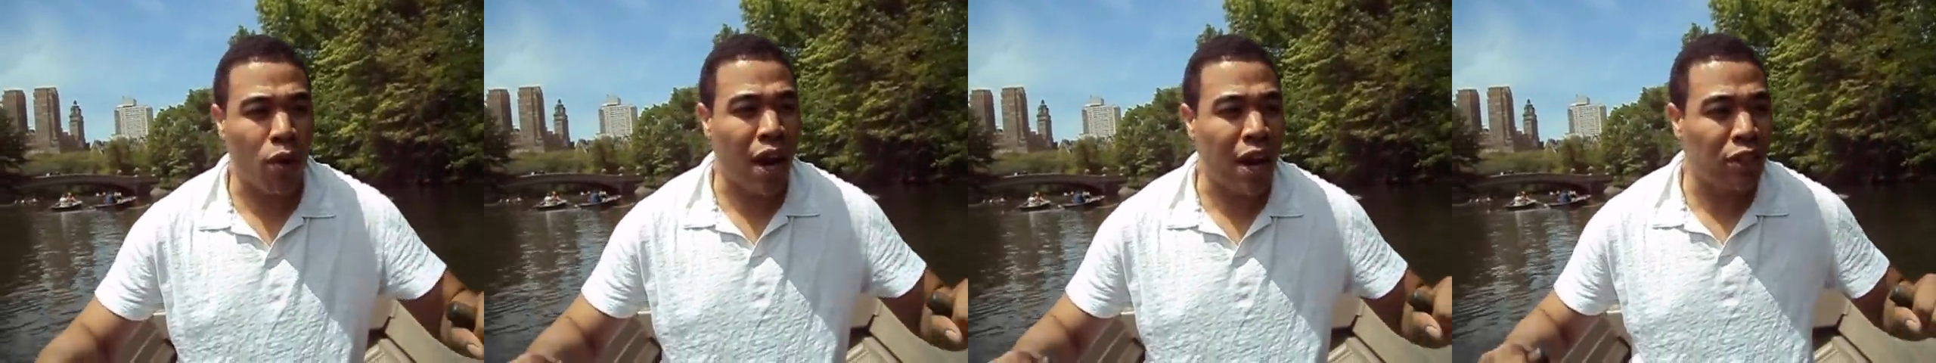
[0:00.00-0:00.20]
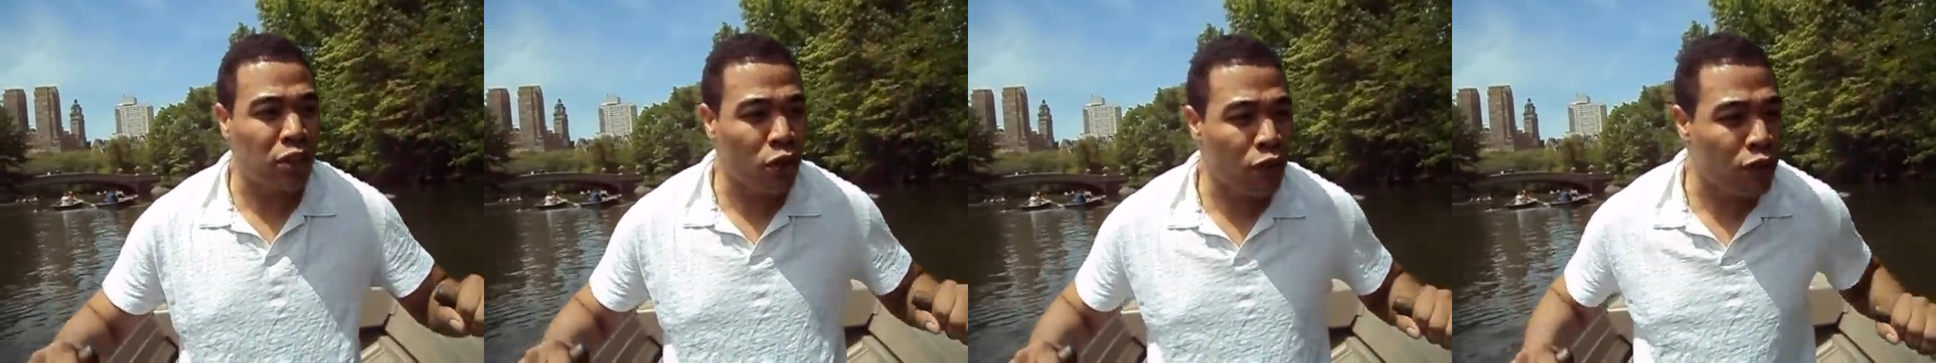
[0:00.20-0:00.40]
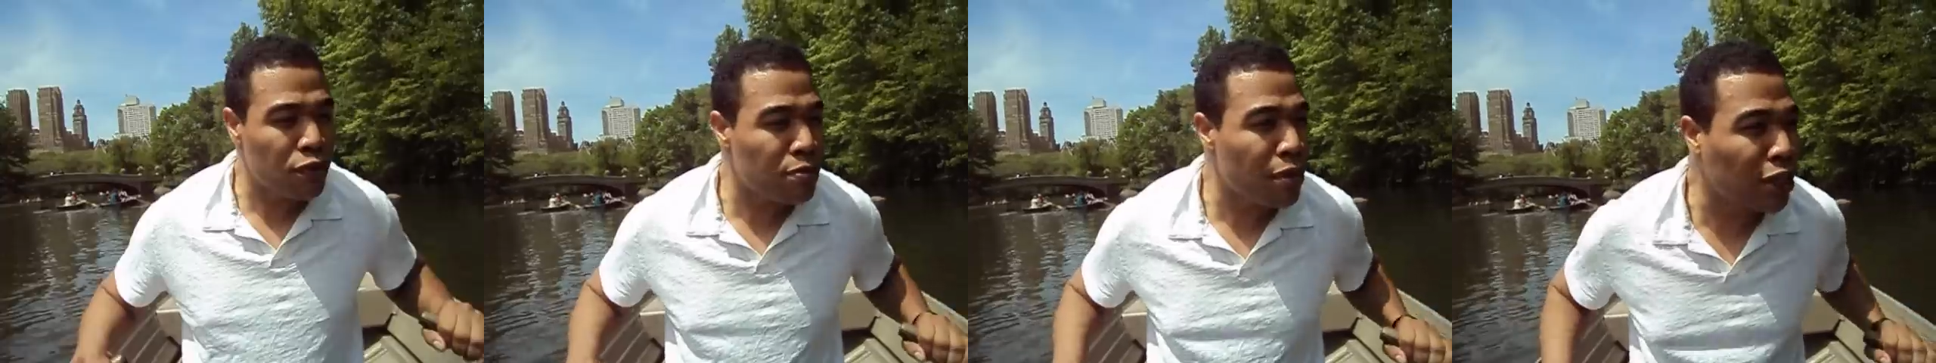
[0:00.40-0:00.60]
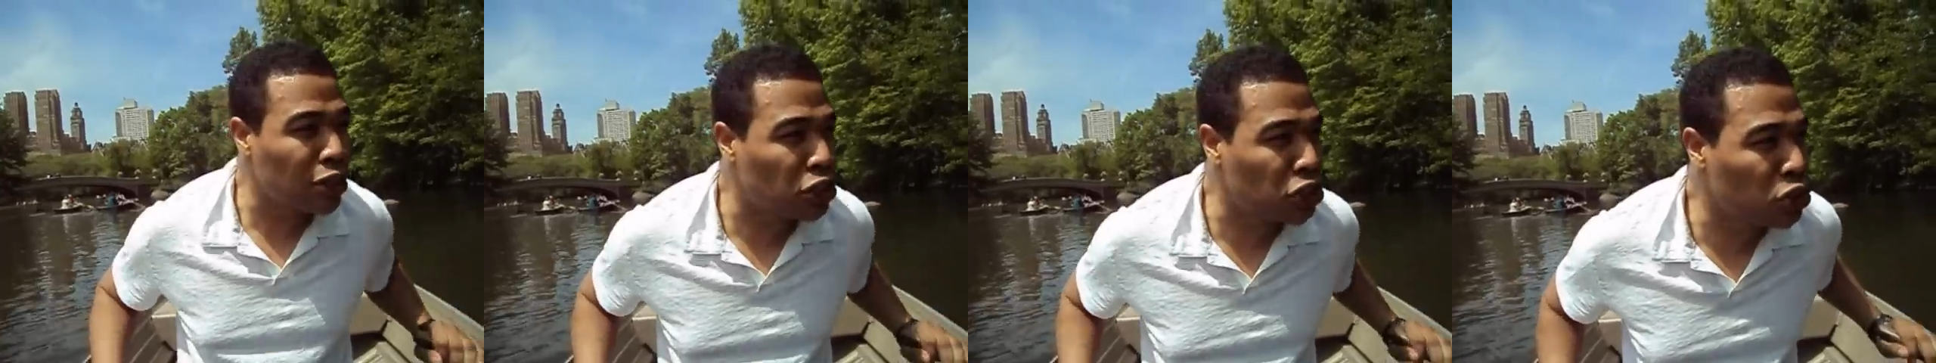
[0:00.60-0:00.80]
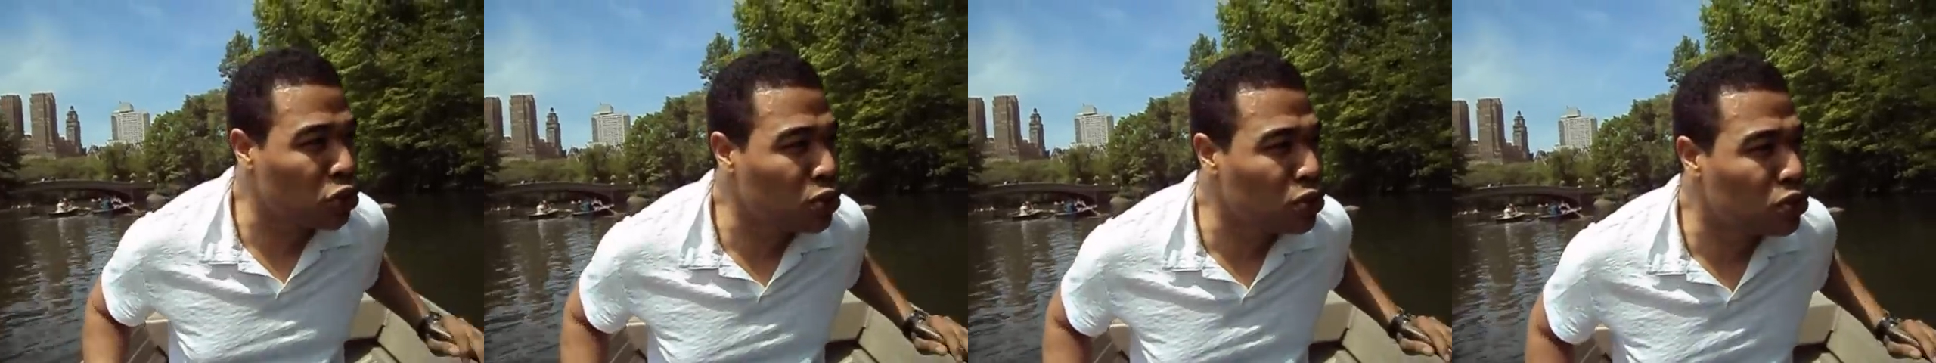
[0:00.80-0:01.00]
What I do for my
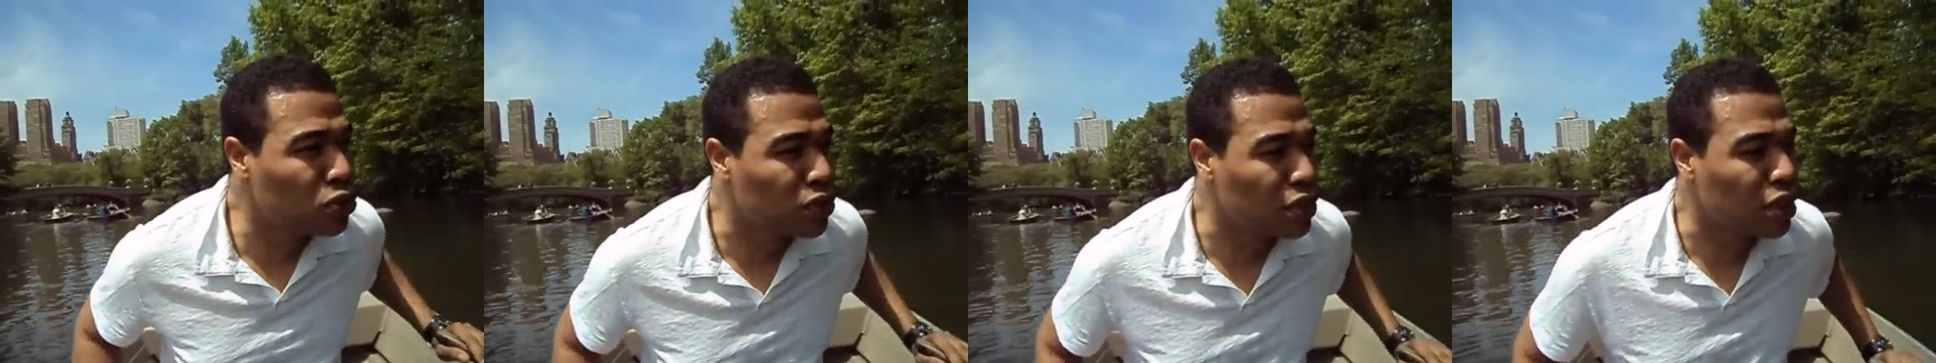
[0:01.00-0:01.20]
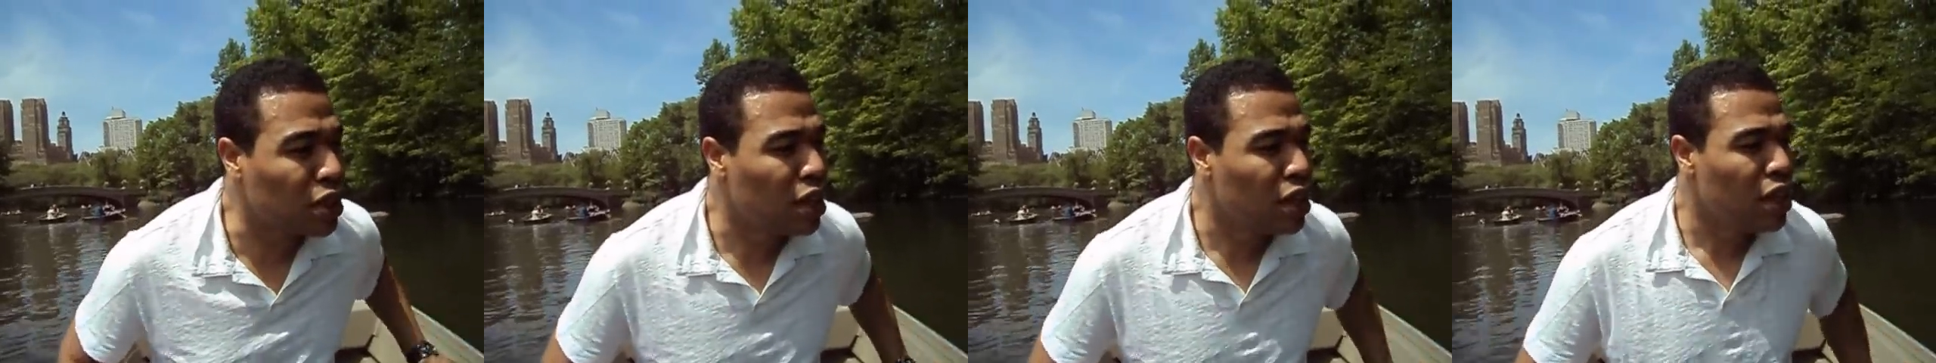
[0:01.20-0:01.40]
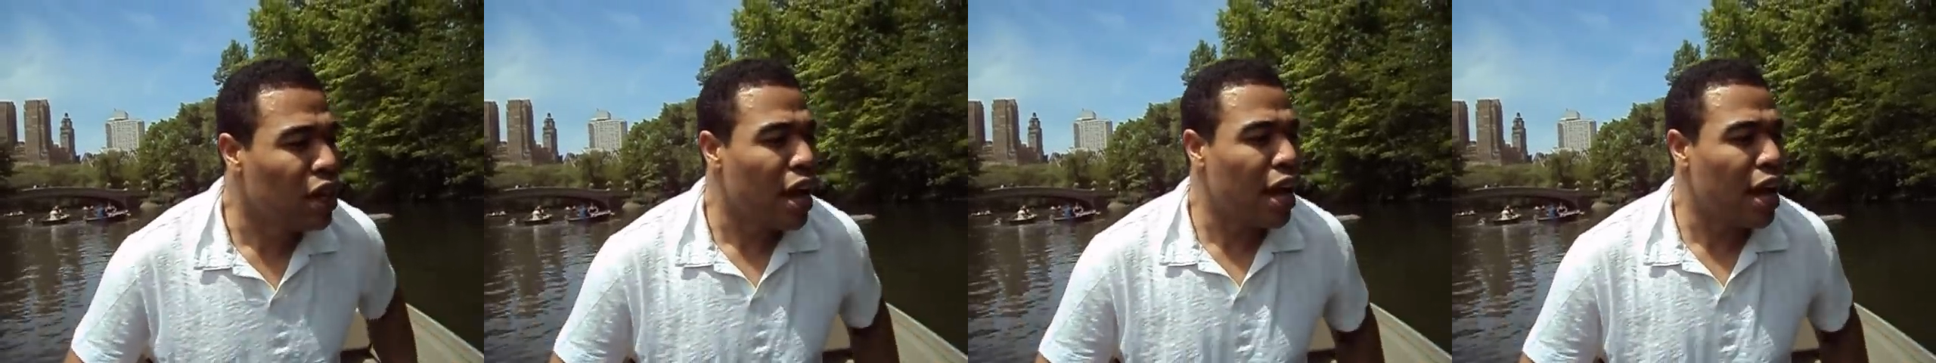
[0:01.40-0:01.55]
children